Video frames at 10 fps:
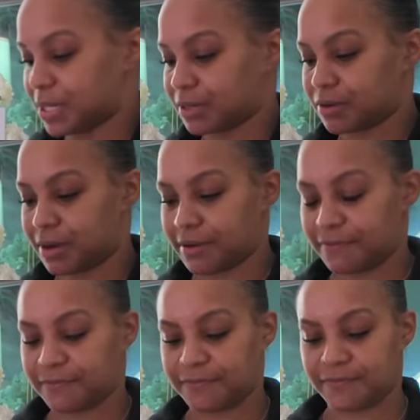Y'all know how I
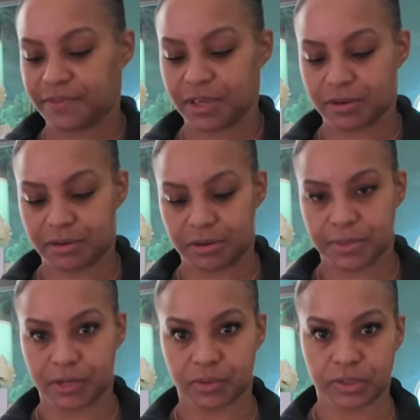feel
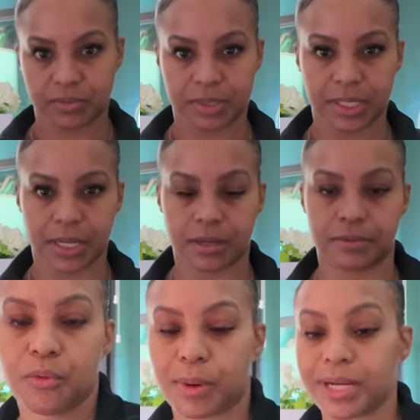about crispy sound.
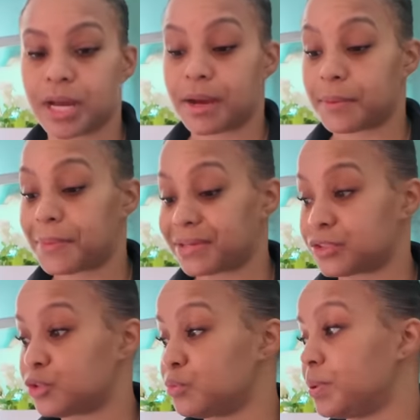Right now, I'm about
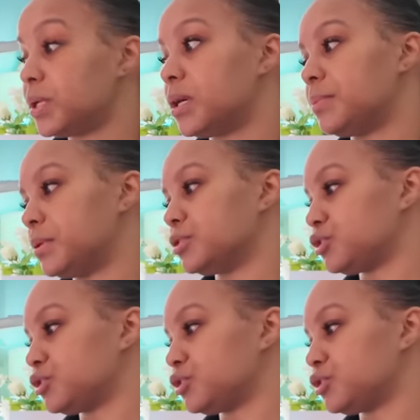to put up a